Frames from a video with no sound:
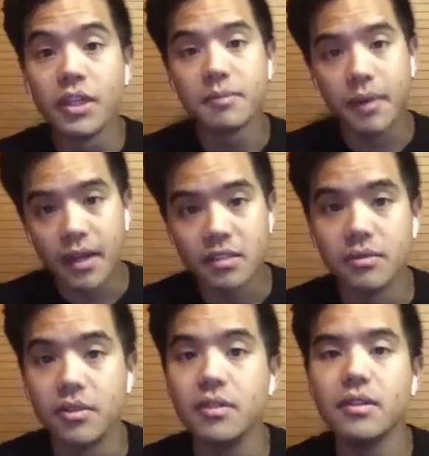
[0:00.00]
it's
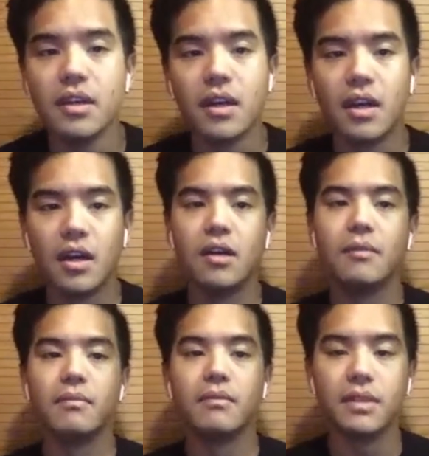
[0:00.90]
possible.
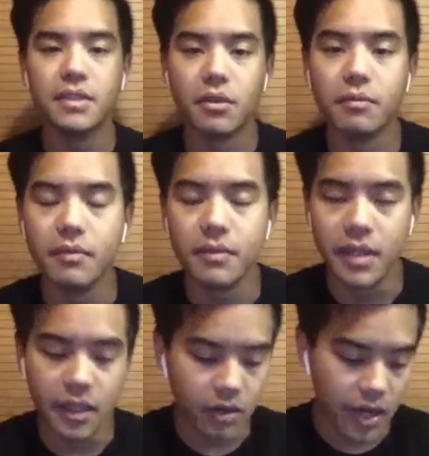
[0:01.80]
Um, so
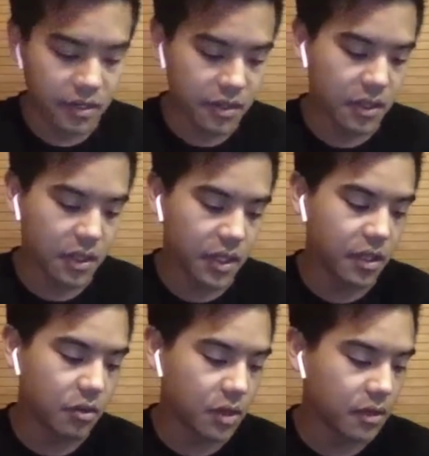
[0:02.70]
yeah, you're asking like, you
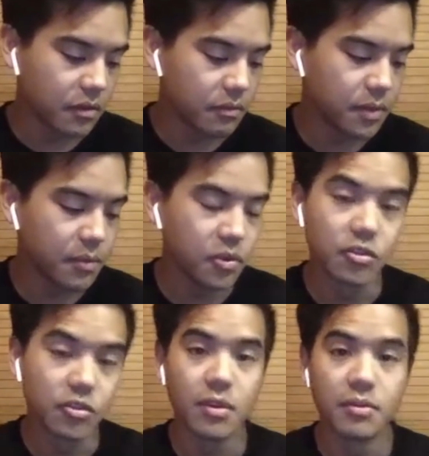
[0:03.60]
know, can people use
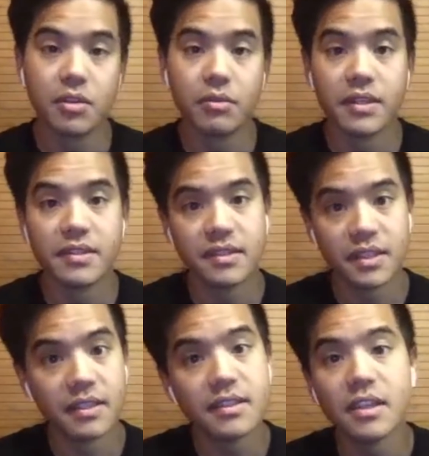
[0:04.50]
Republic to raise
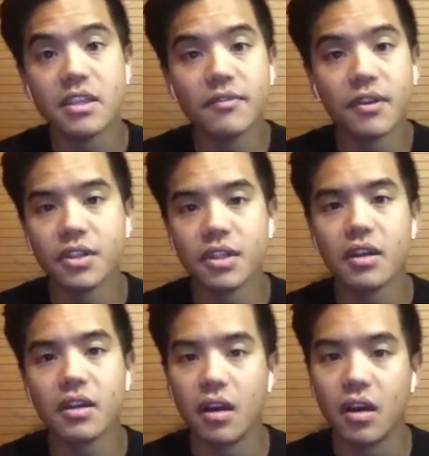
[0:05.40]
seed stage
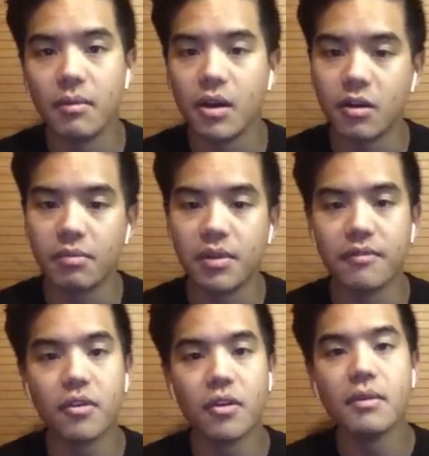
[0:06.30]
funding um, right. on our
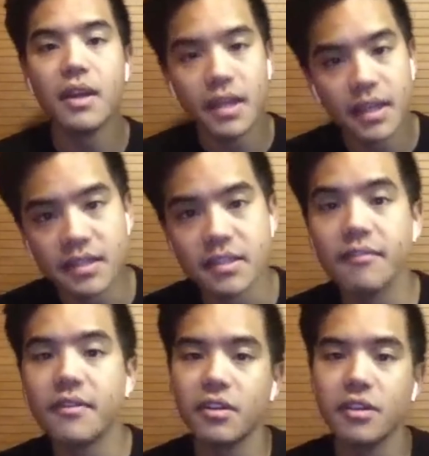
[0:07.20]
platform? It's
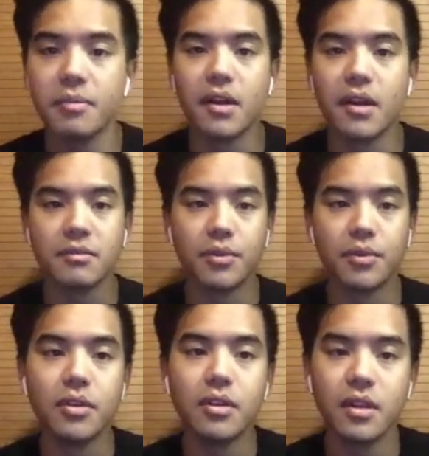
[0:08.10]
definitely
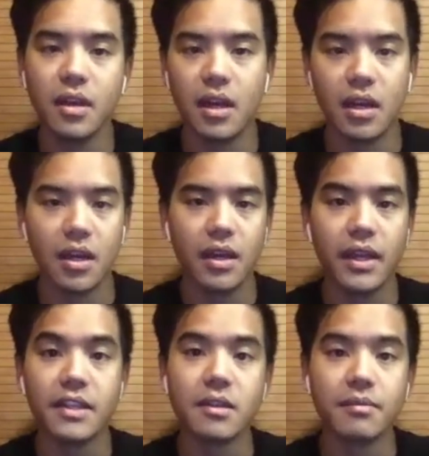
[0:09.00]
possible. Uh,
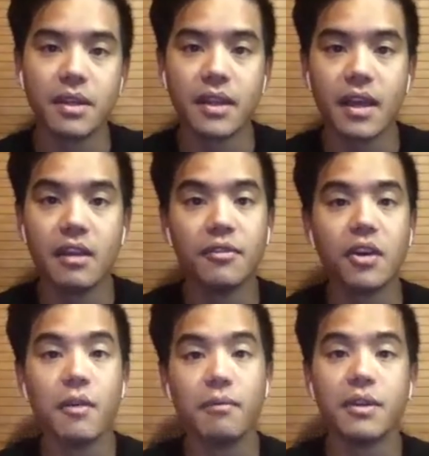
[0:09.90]
and it's something that if a
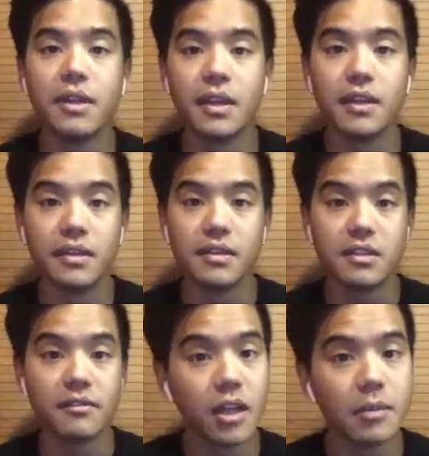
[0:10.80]
company is
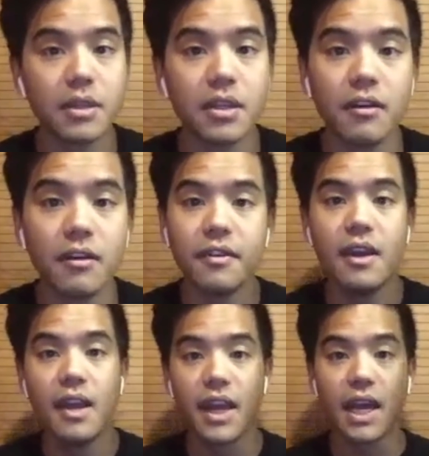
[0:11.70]
developed enough,
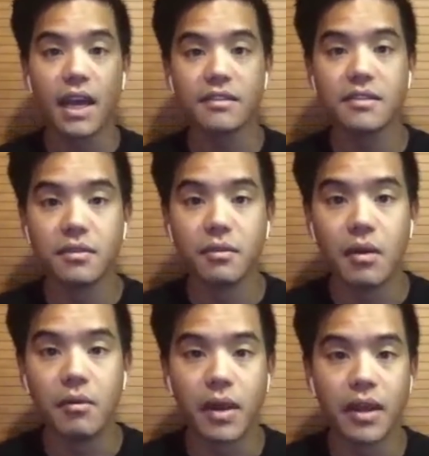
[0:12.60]
has the
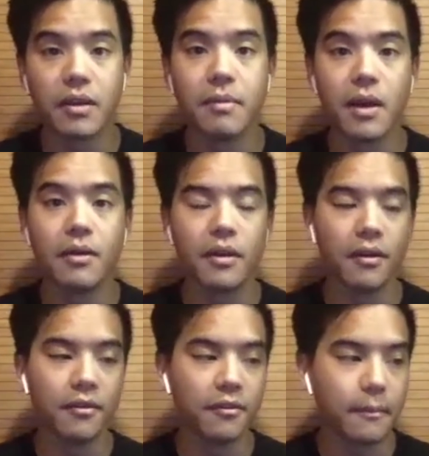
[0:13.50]
right amount
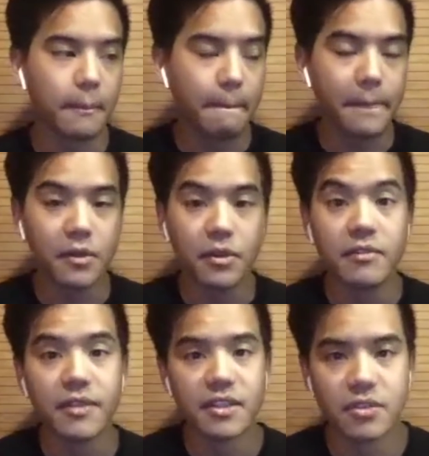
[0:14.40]
of, you know,
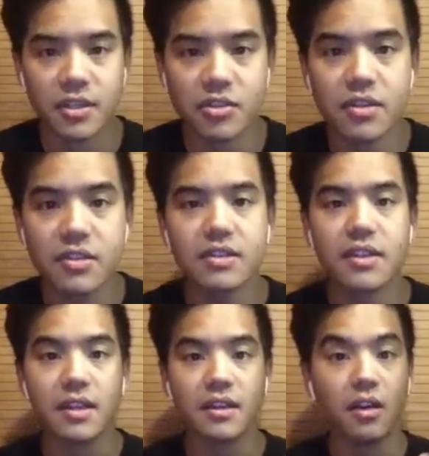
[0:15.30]
investor interest,
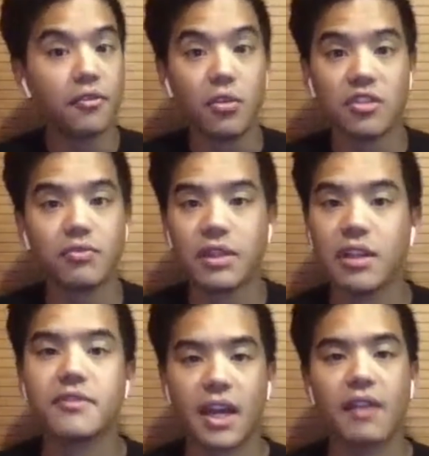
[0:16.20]
then of course we'd
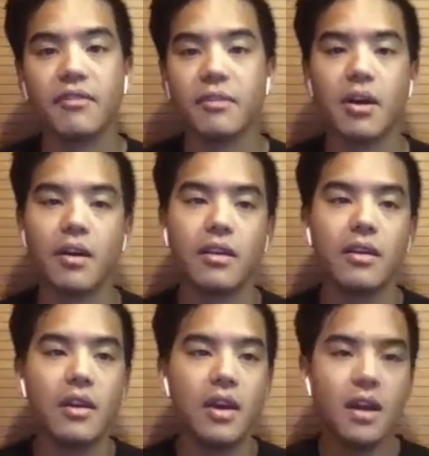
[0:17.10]
love to have them on.
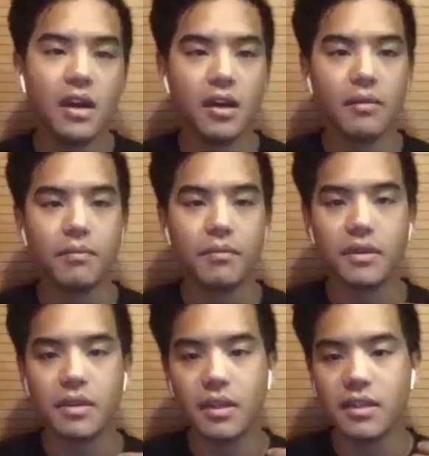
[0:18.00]
Um,
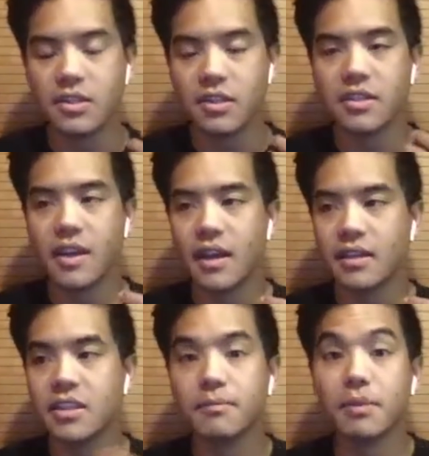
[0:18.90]
it's just that
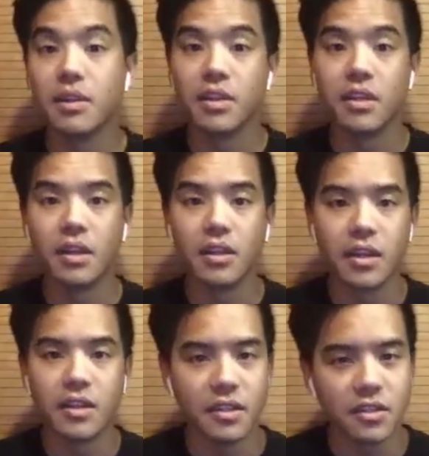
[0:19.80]
typically a lot of
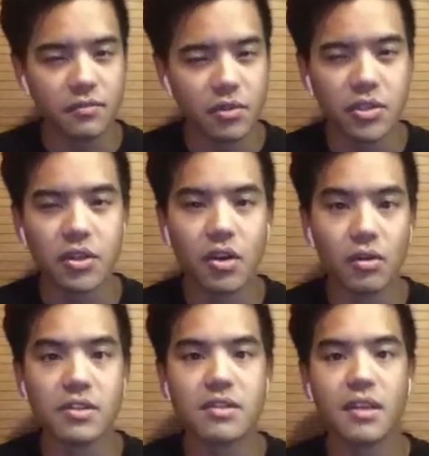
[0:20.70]
these like really
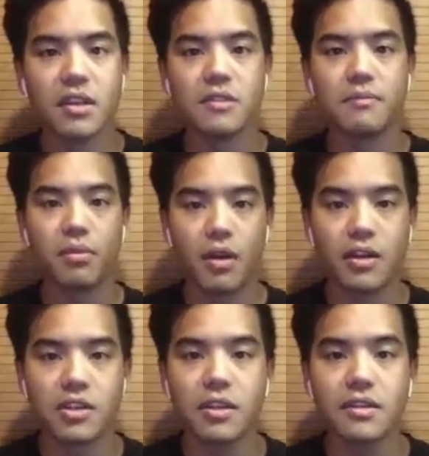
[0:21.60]
early stage
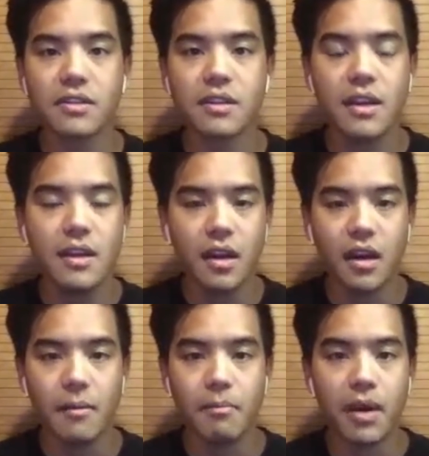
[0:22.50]
projects,
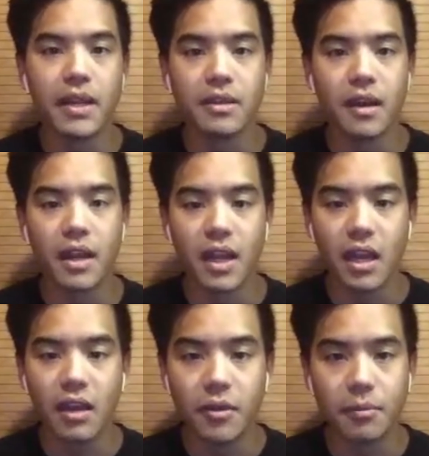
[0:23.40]
um, might not
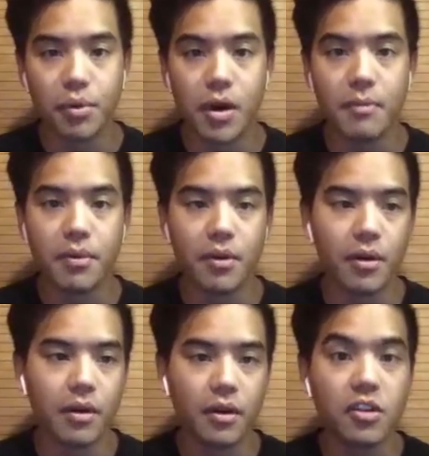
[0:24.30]
have the
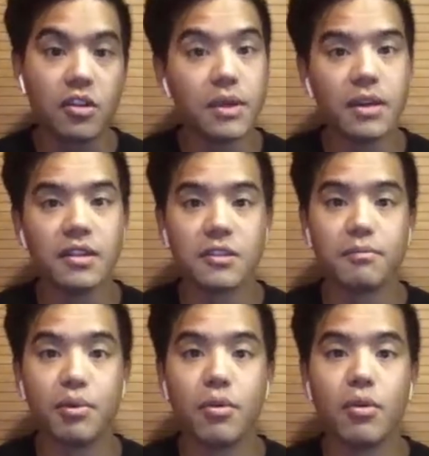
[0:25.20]
proper community
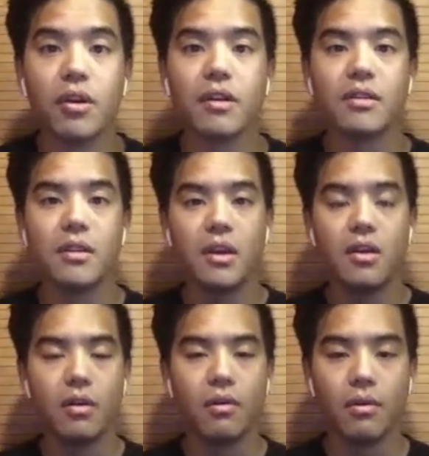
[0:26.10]
support
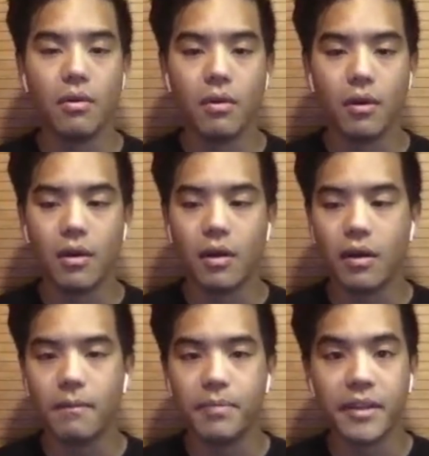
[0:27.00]

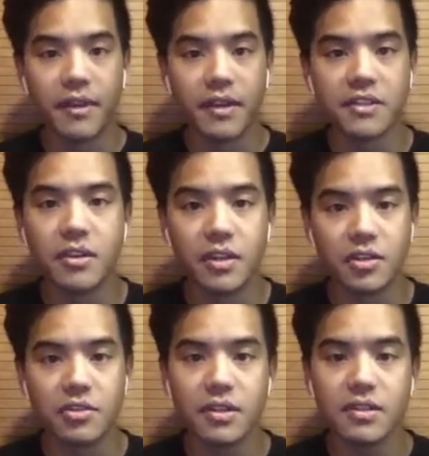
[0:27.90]
or investor
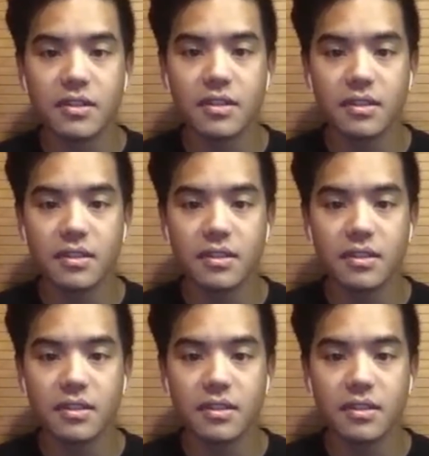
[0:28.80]
interest